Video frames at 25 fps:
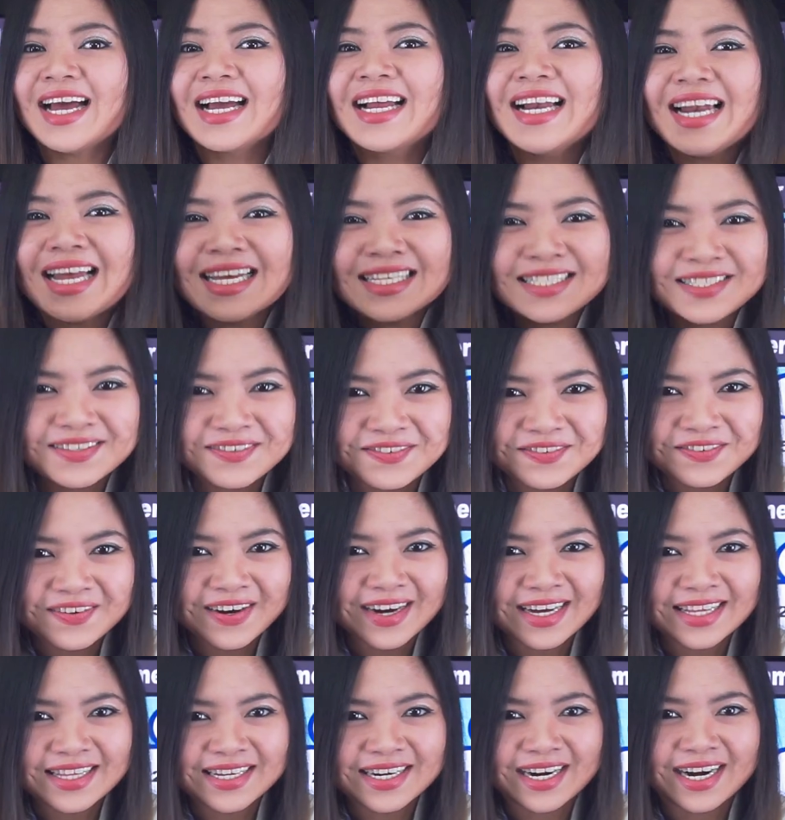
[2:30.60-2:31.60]
a glass of
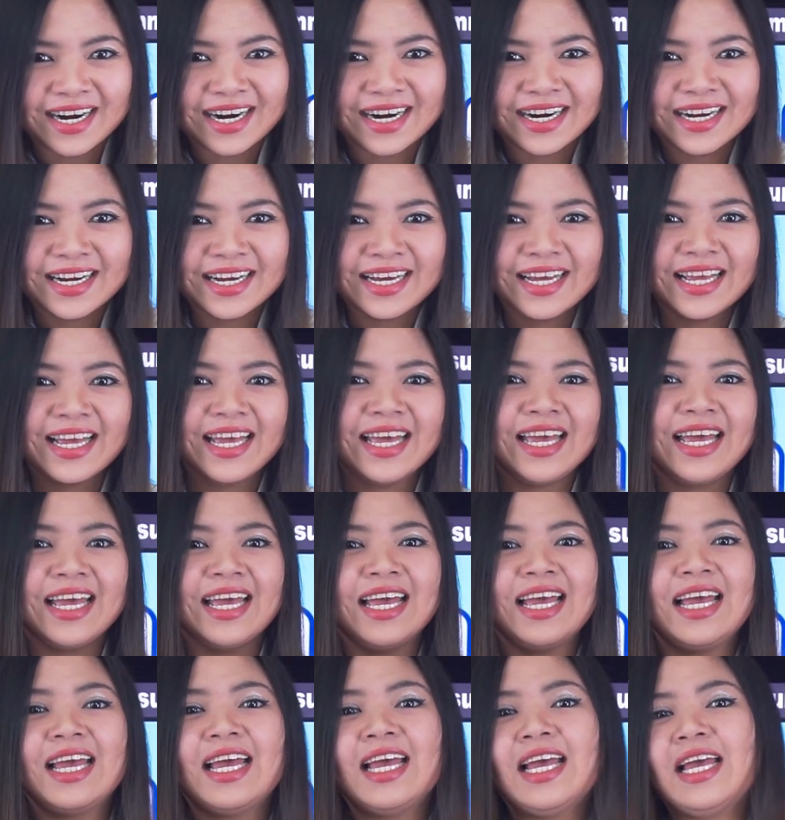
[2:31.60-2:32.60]
water.
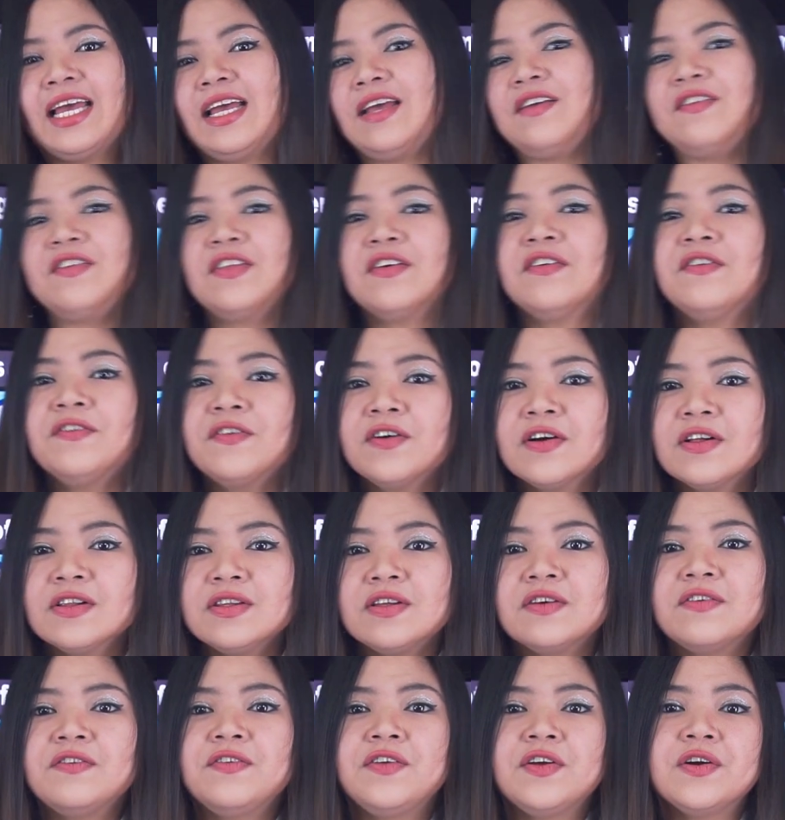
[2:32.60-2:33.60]
If the
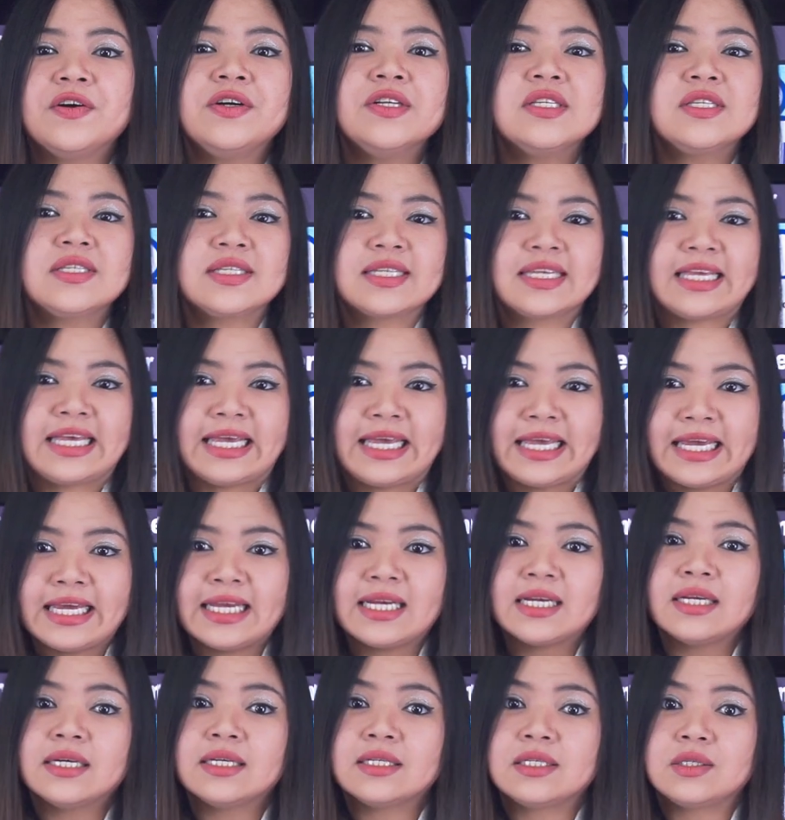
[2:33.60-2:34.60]
fold of your
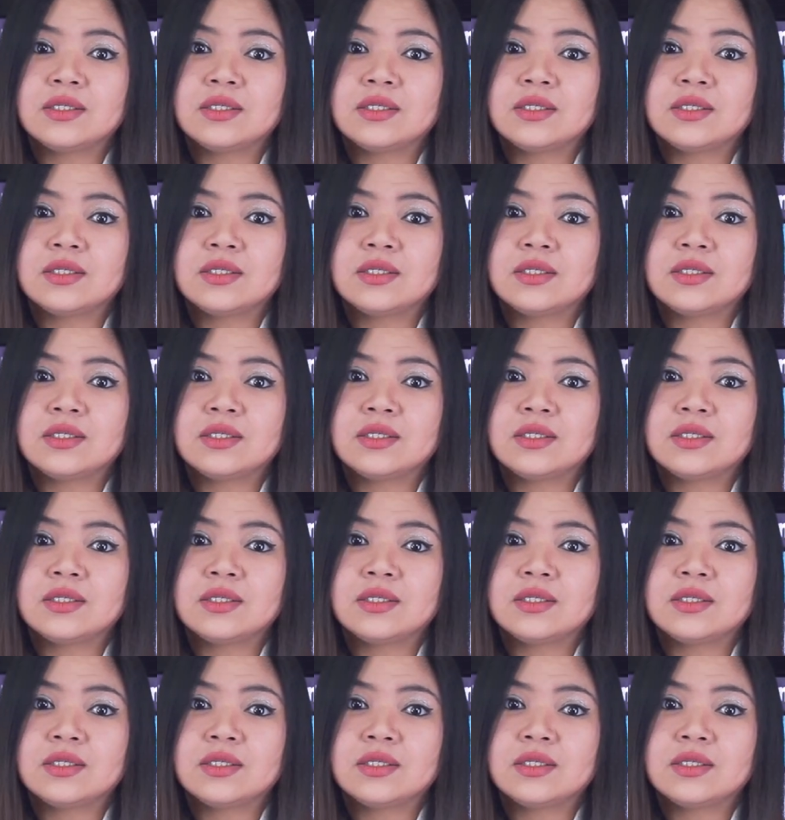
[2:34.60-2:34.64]
skin